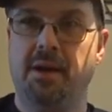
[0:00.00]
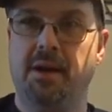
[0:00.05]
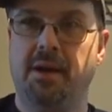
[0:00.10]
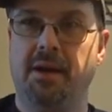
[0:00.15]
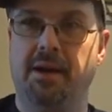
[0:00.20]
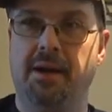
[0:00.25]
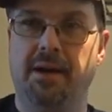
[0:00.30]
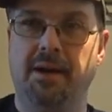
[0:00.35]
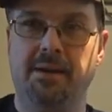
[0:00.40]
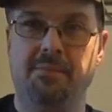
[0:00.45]

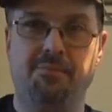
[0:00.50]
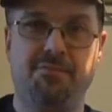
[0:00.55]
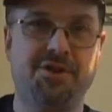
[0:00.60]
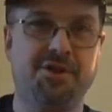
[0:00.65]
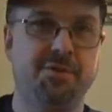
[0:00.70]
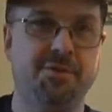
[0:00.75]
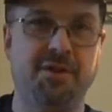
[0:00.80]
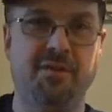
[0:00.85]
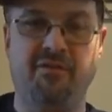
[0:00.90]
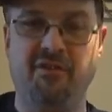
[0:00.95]

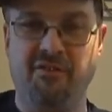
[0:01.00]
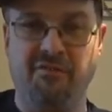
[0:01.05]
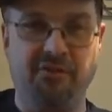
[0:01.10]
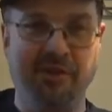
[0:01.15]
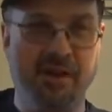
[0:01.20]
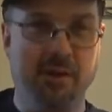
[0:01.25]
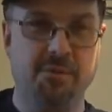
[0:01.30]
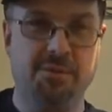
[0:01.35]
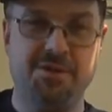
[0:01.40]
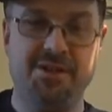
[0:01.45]
So different
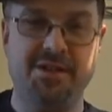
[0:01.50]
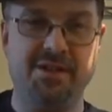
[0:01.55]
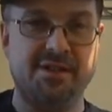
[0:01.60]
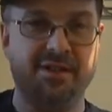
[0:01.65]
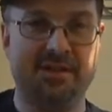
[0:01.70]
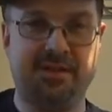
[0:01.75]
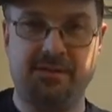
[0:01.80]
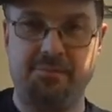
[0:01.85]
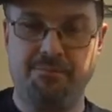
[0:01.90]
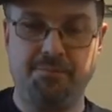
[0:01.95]

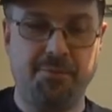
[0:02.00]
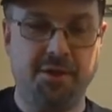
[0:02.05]
frequencies.